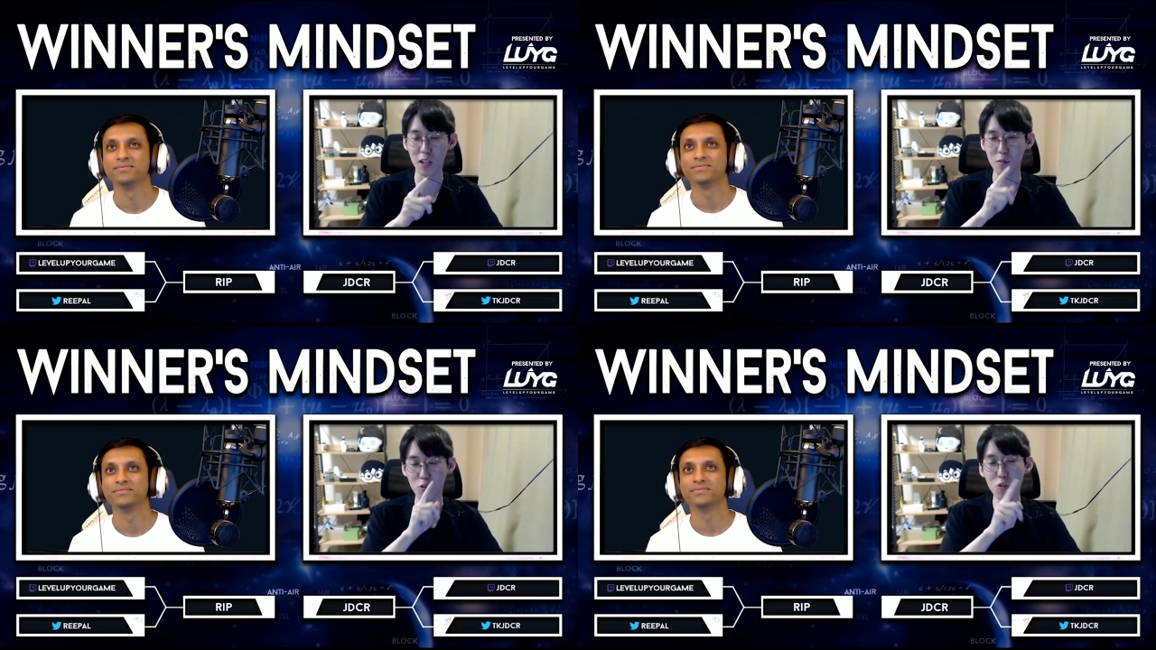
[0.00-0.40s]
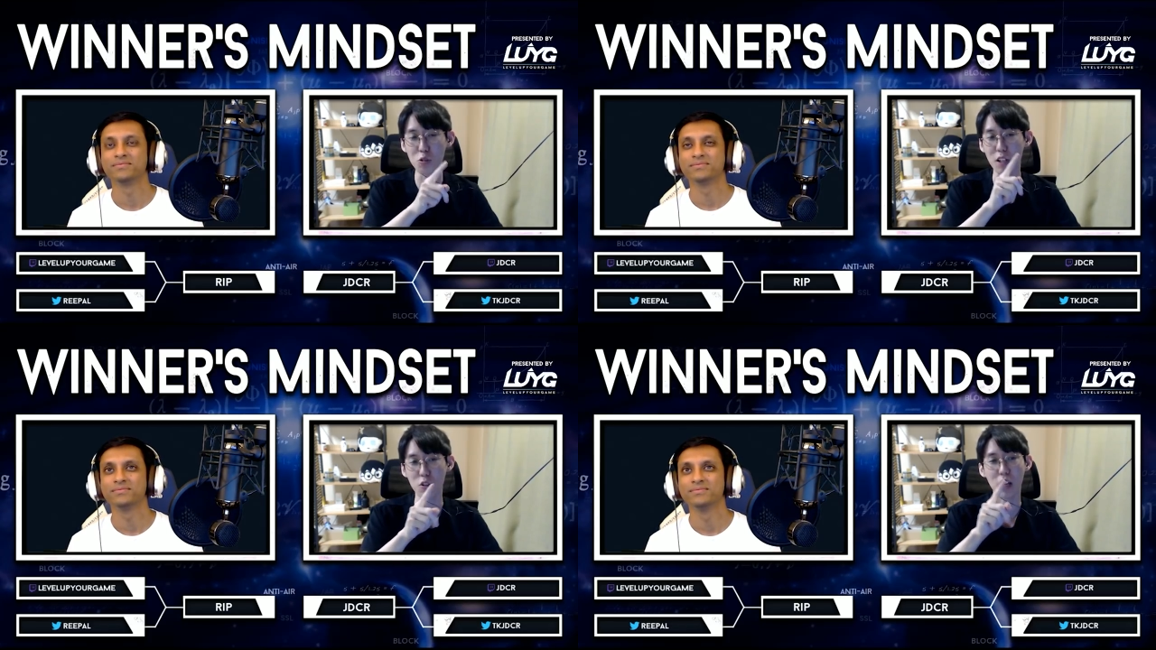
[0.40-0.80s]
Speaker 1: You should
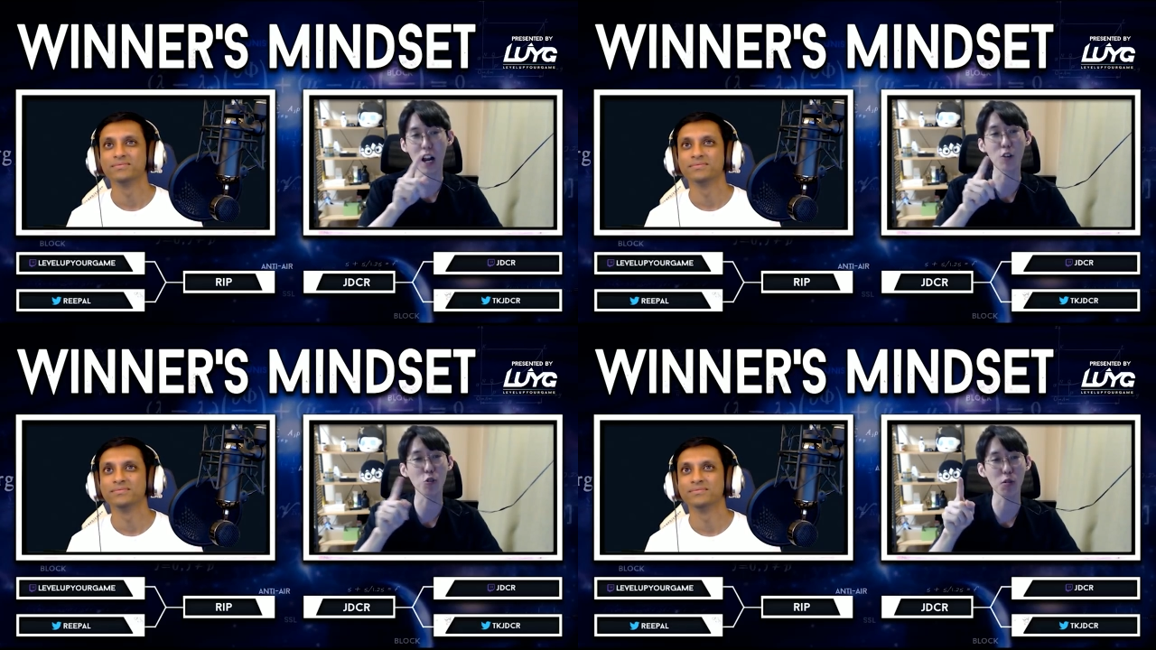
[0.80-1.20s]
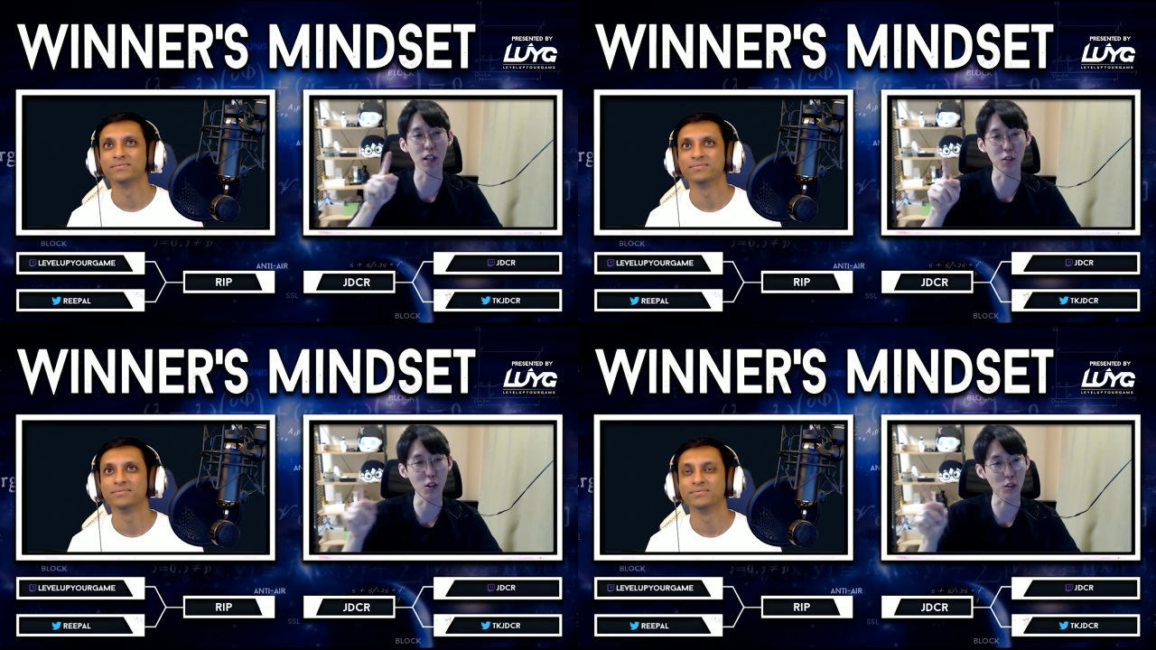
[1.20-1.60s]
actually calculate
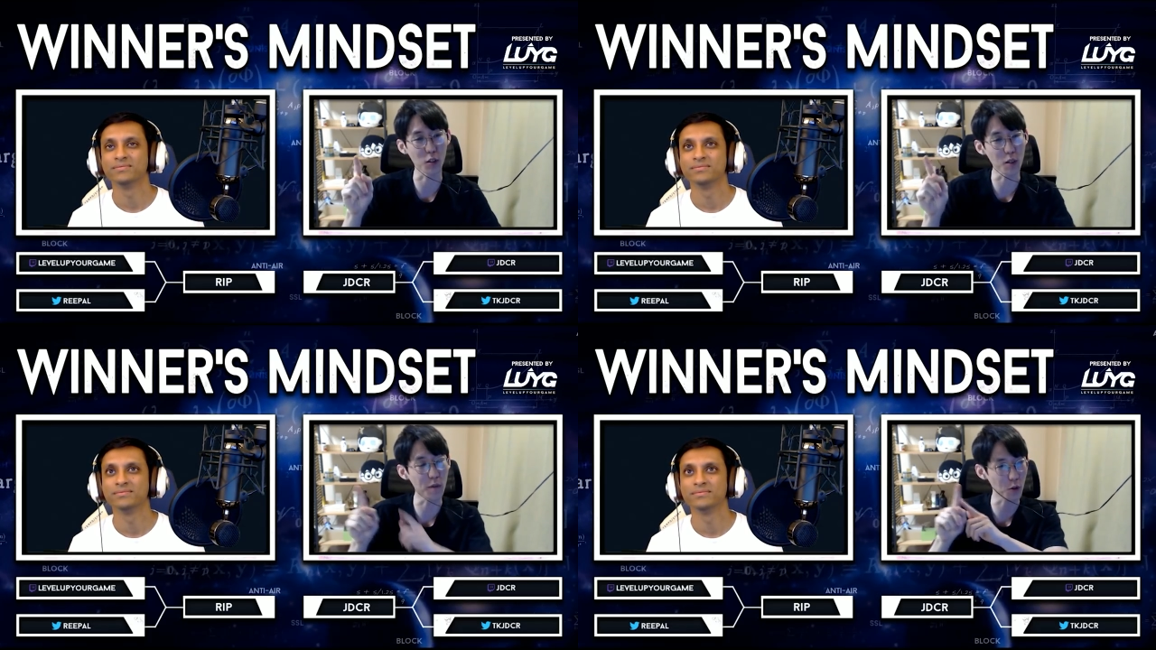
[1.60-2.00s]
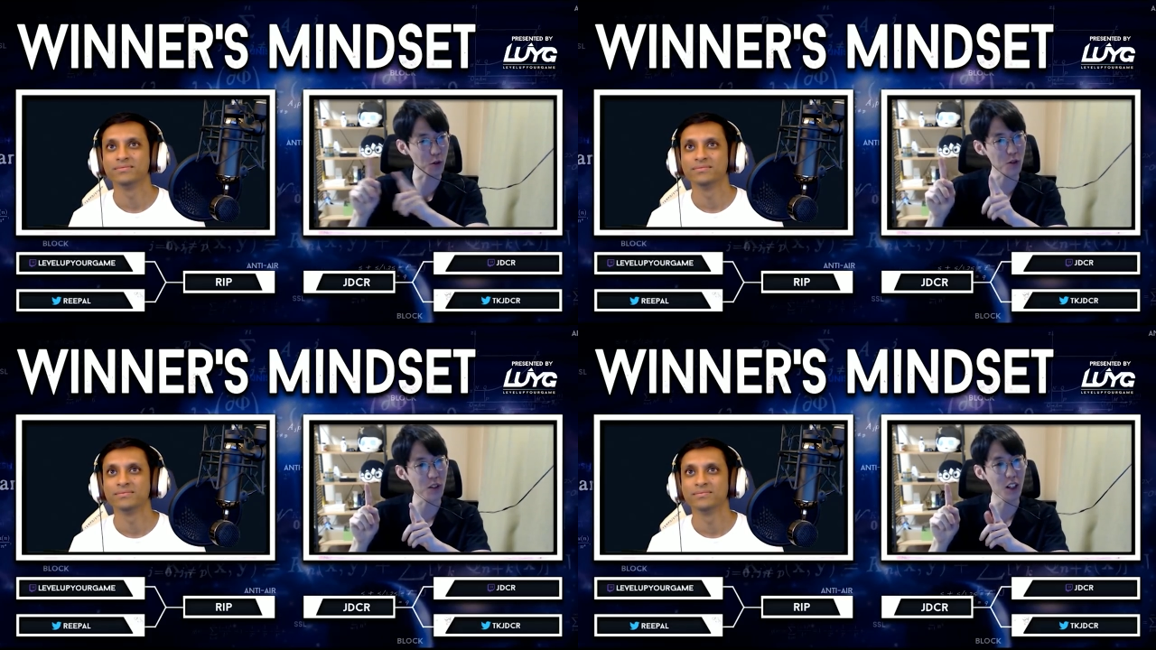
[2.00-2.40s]
all the
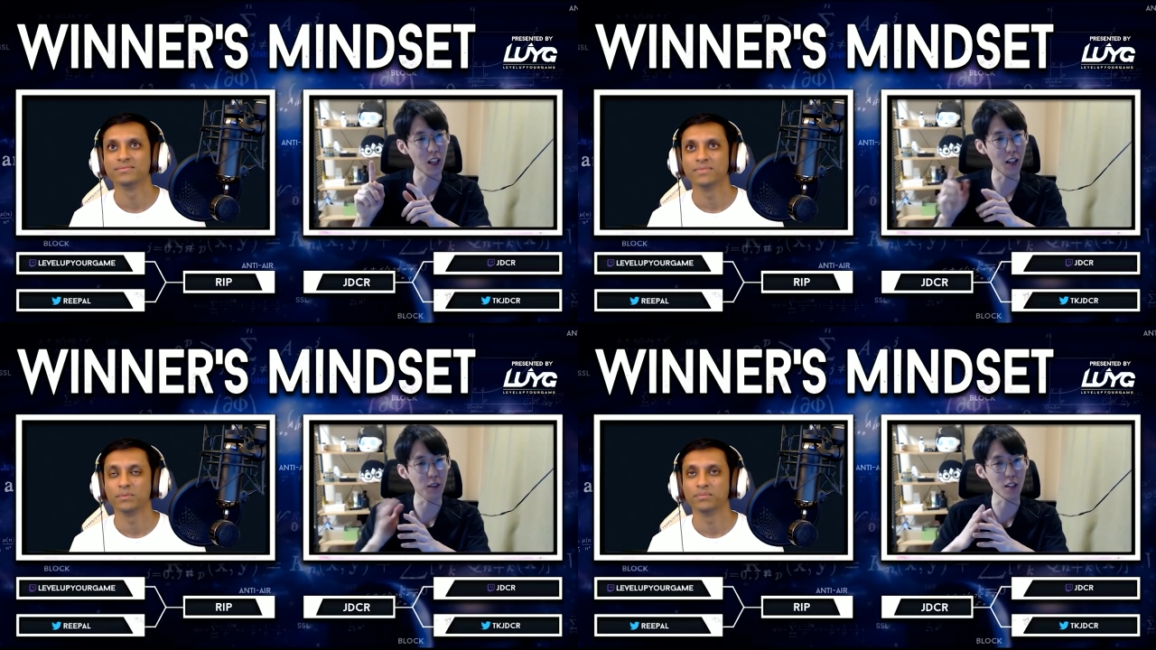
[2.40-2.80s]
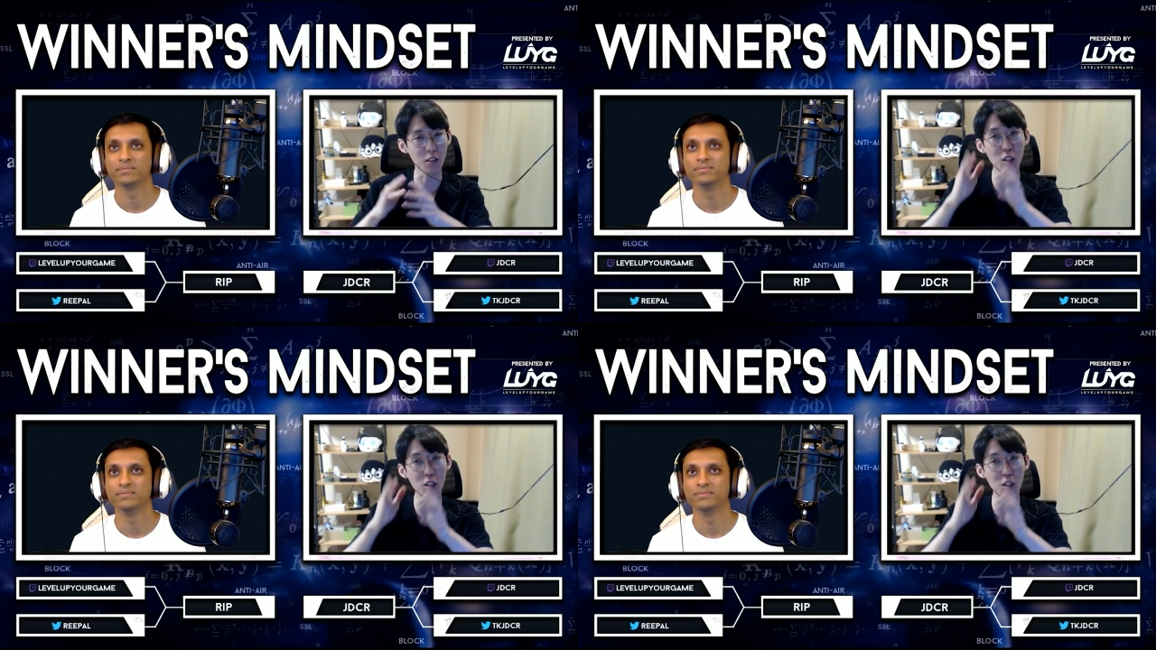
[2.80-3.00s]
infos and then mm-hmm.